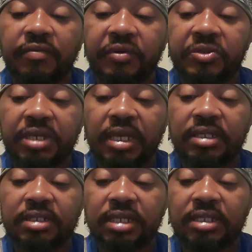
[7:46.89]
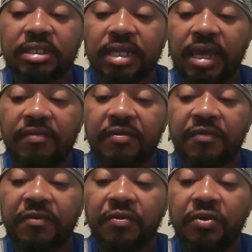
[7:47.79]
Verse eight it says, "In having
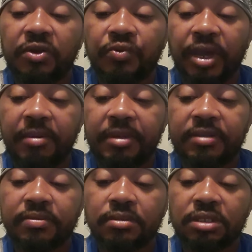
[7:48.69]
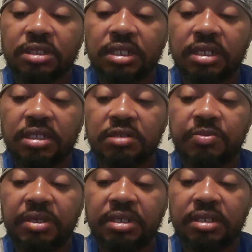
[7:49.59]
food and raiment, let us
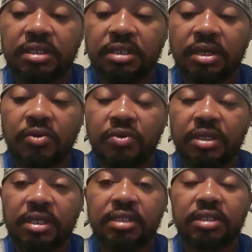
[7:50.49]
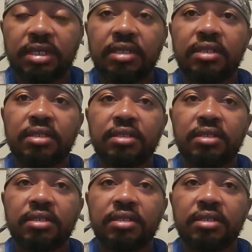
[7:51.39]
be therewith content."